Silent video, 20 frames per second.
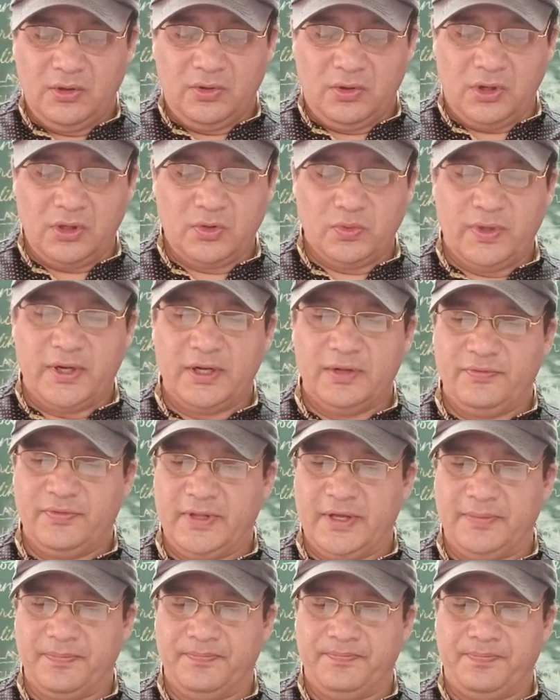Not one of
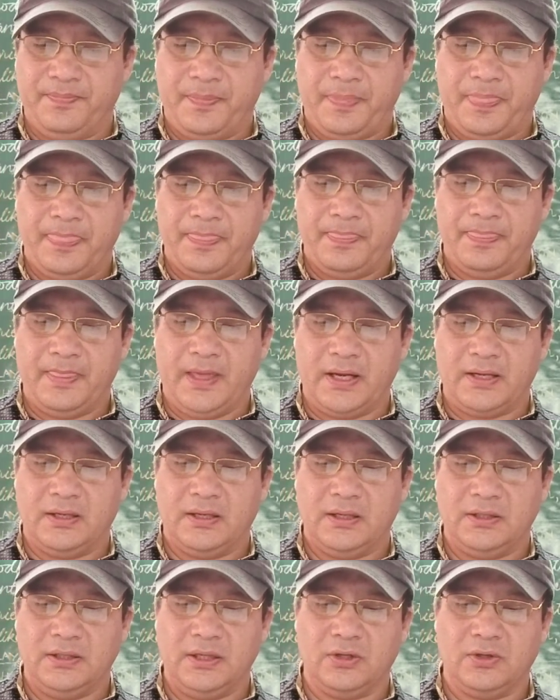them that
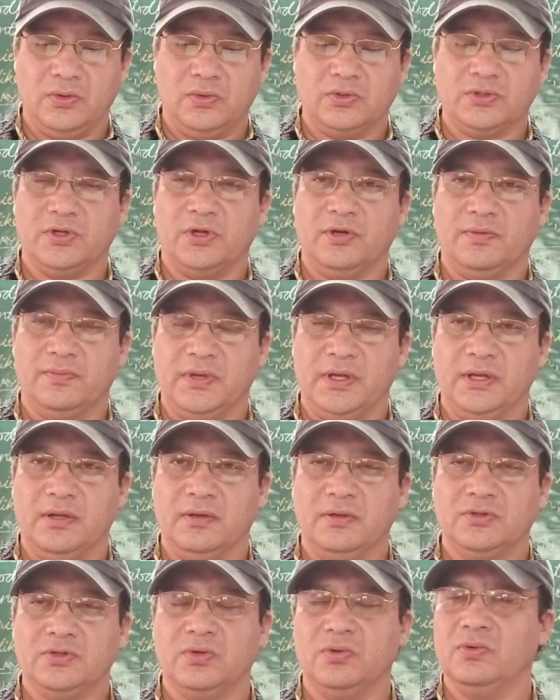yet looks on me.
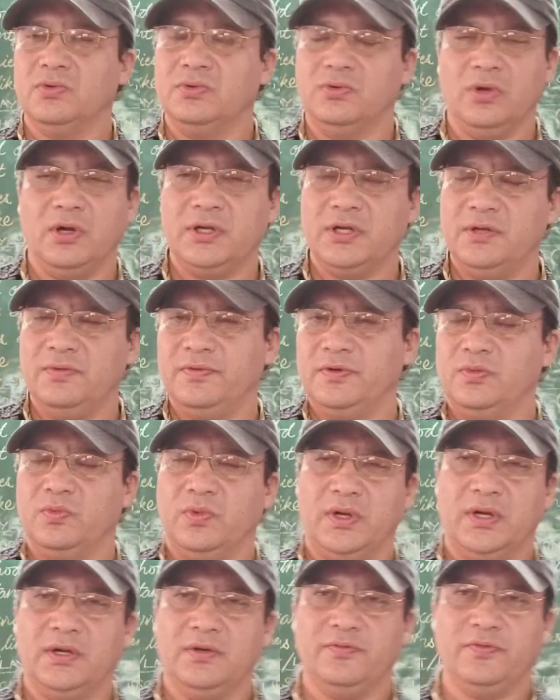So not even
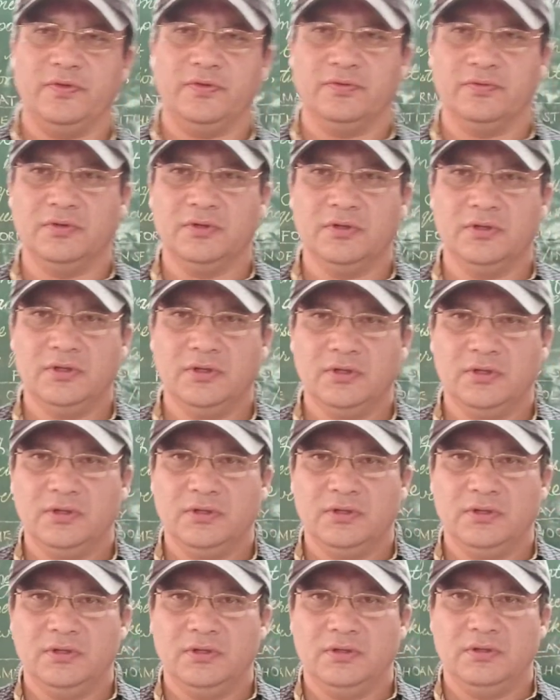one of you,
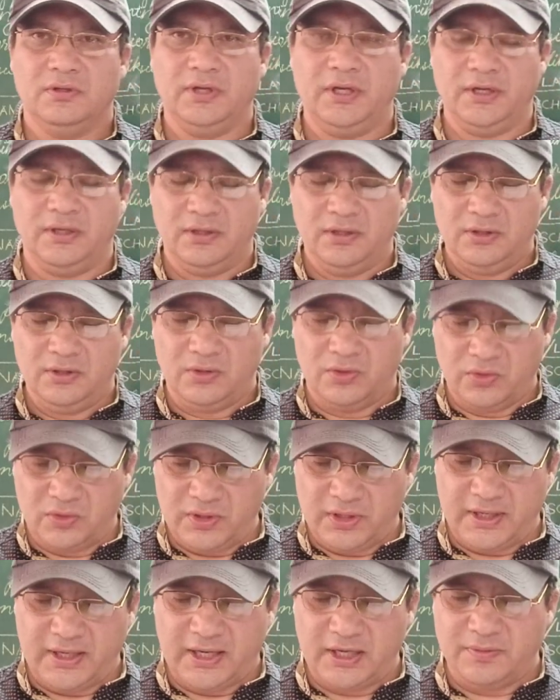right,
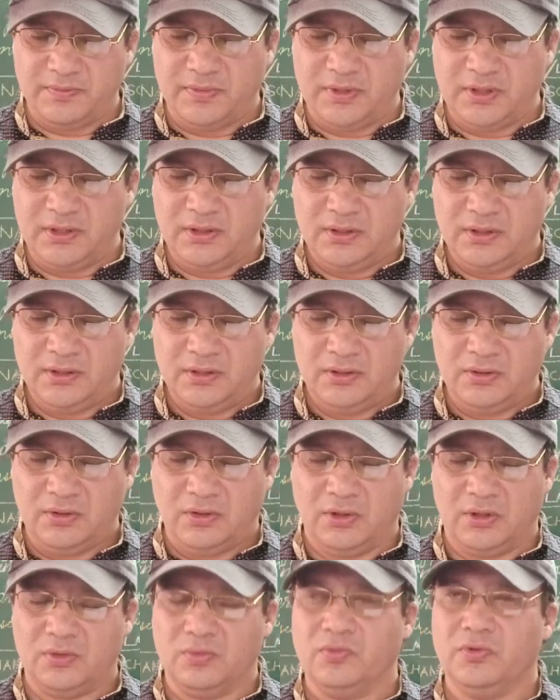looking at me
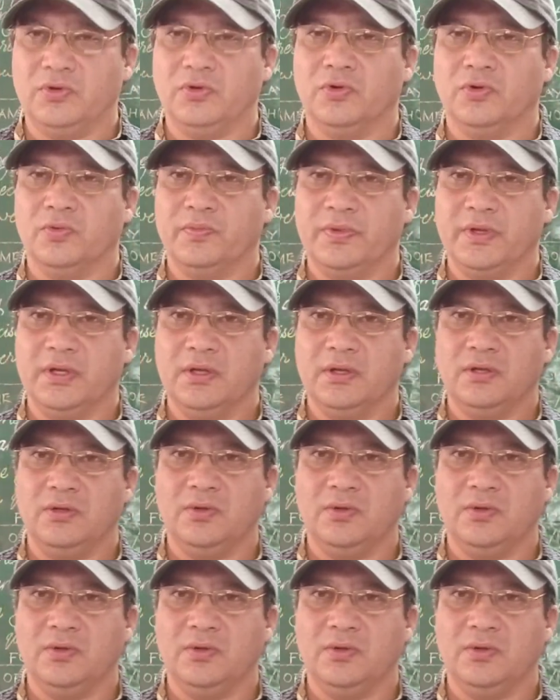or would know me.